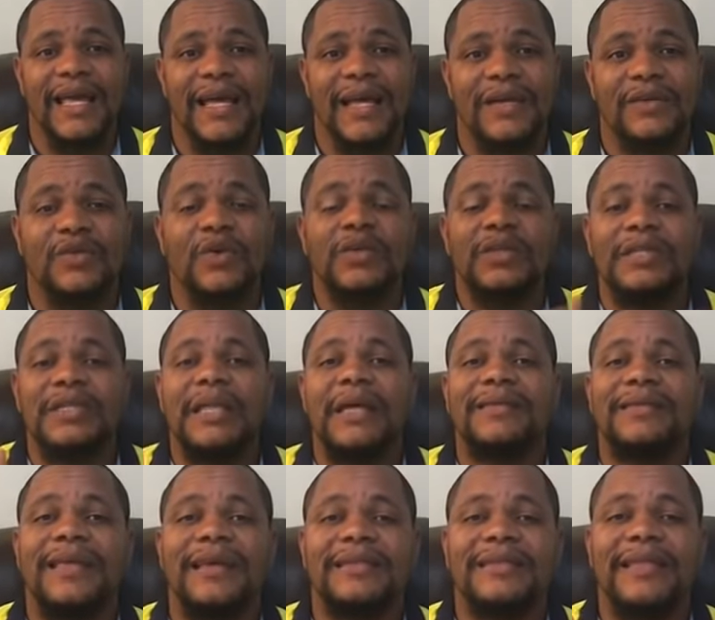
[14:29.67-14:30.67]
So
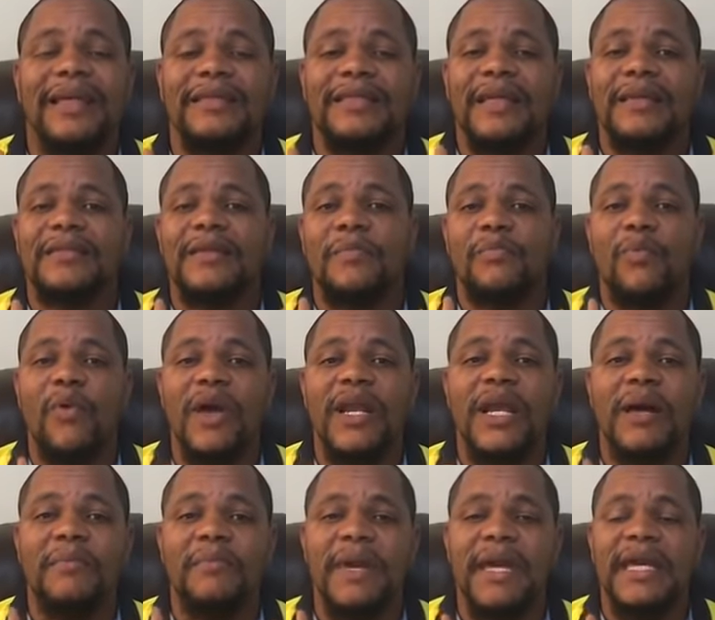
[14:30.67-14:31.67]
the point
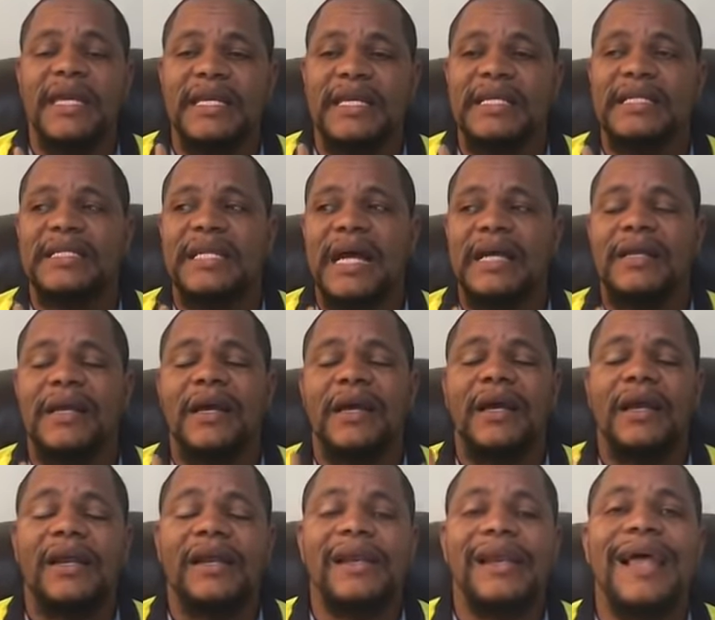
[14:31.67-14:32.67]
I'm making is that
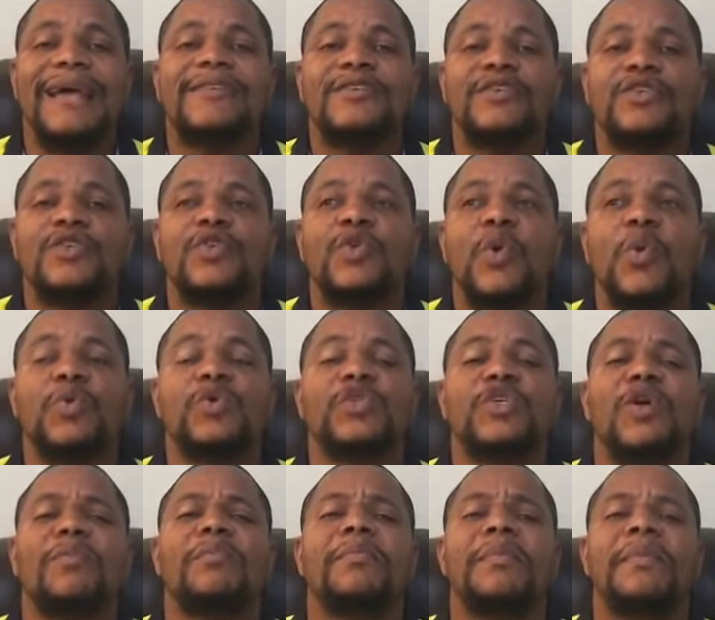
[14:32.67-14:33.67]
let's show
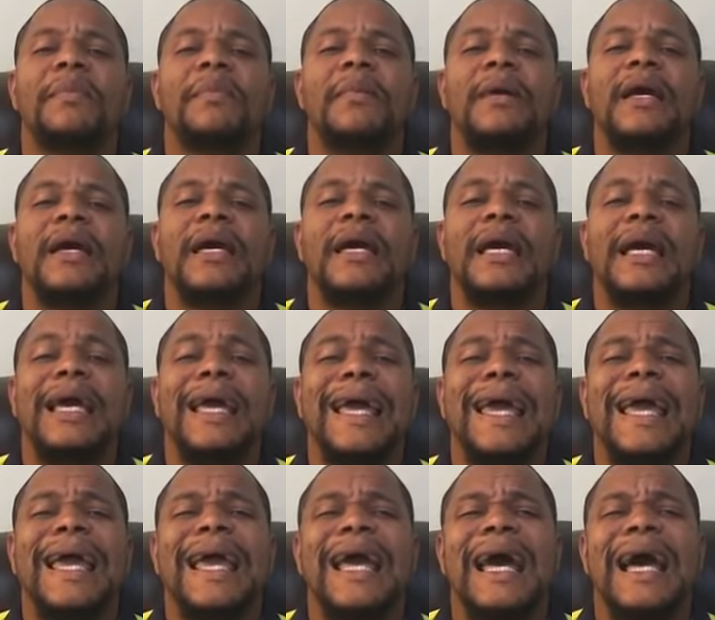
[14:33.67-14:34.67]
some
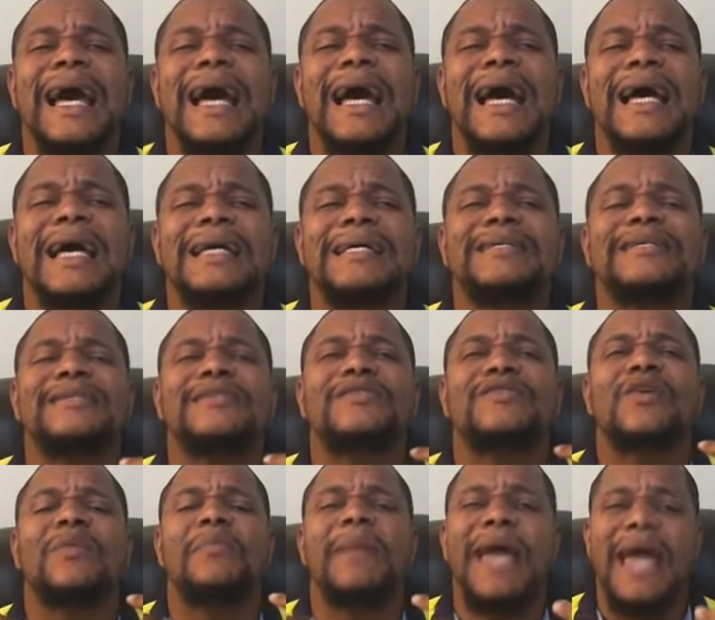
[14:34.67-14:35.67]

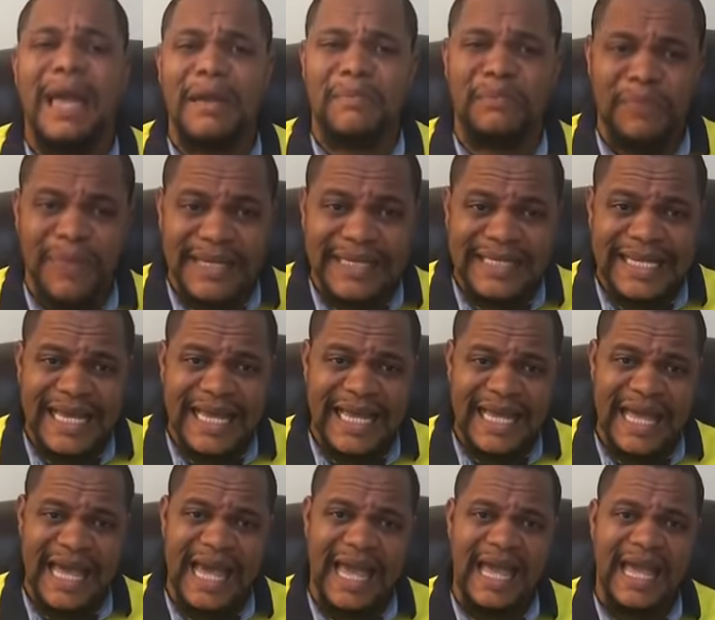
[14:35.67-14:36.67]
empathy
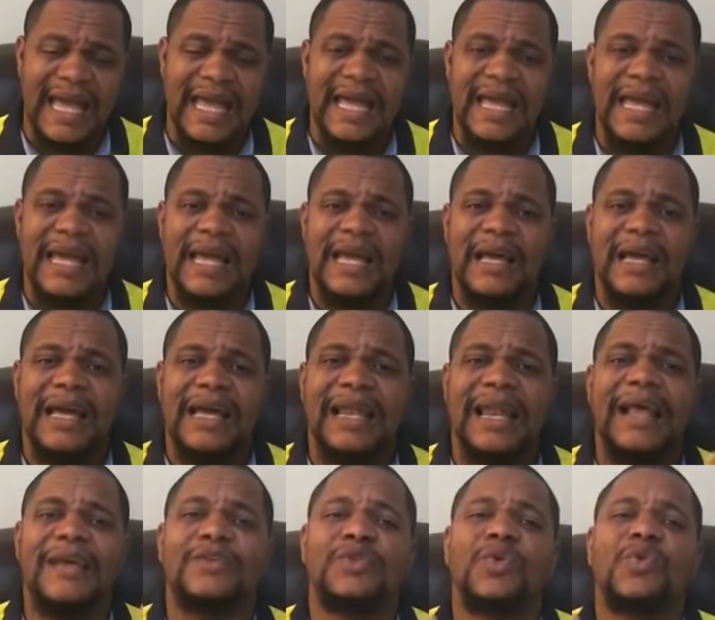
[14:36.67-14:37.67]
here.
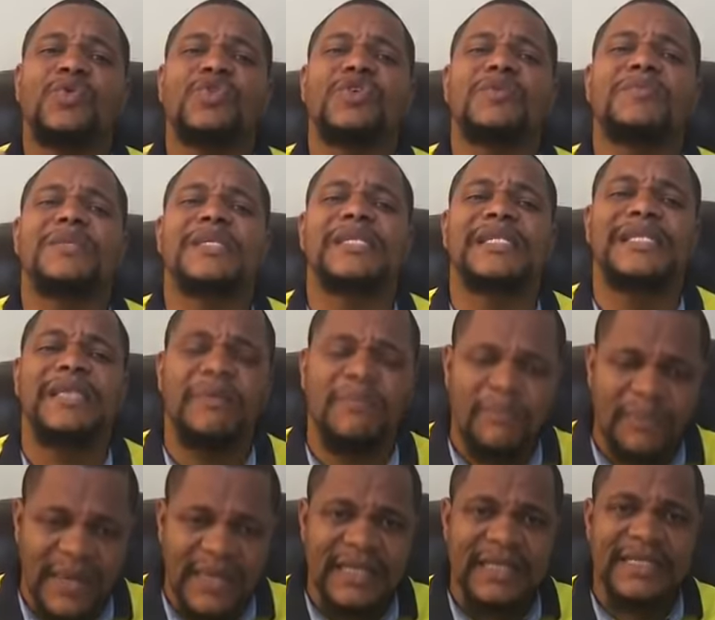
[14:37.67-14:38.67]
Let's show some
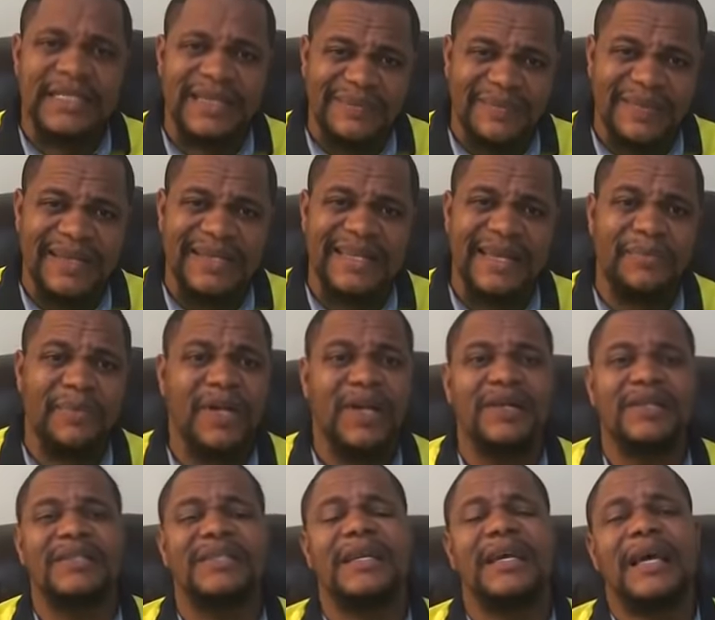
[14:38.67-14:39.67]
sympathy,
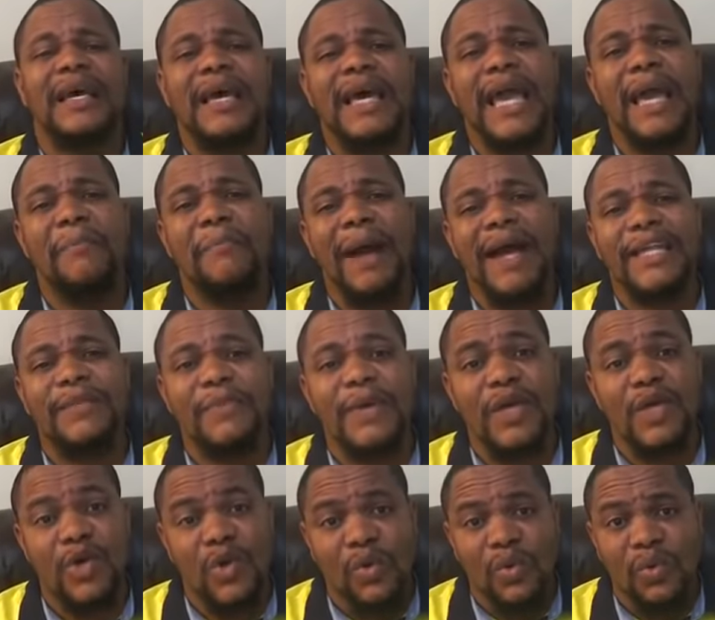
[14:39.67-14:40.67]
because it might
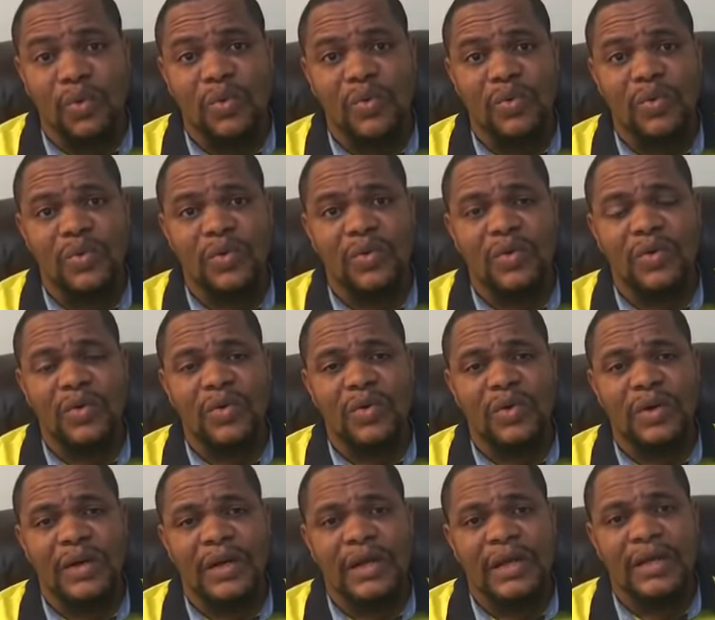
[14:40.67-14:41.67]
be you.
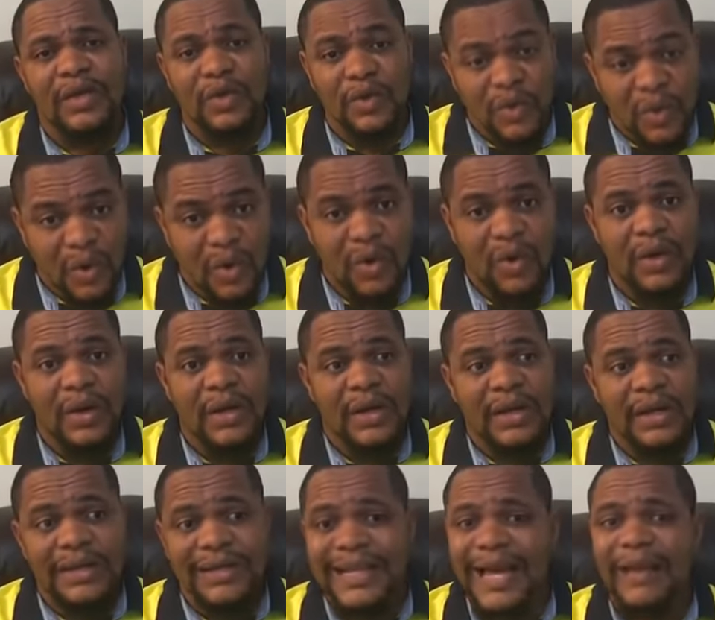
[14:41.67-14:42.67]
You know,
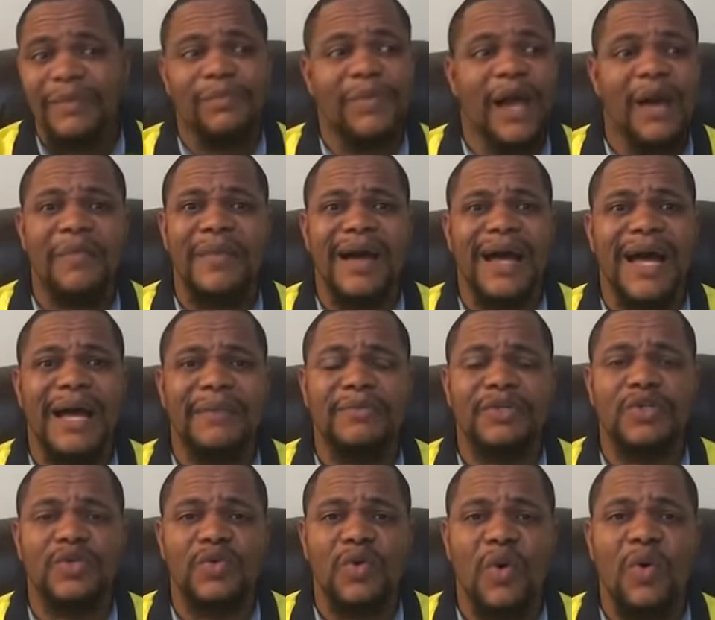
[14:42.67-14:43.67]
Nat Blama, I'm
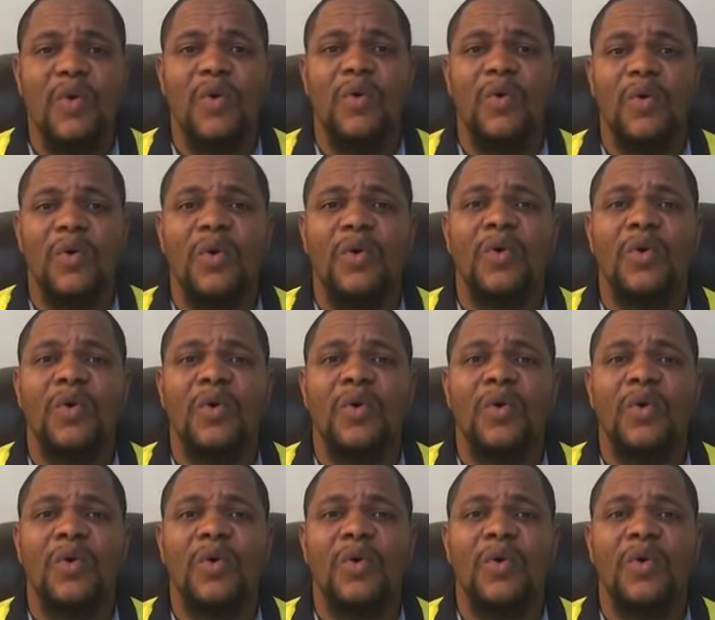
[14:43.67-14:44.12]
sure,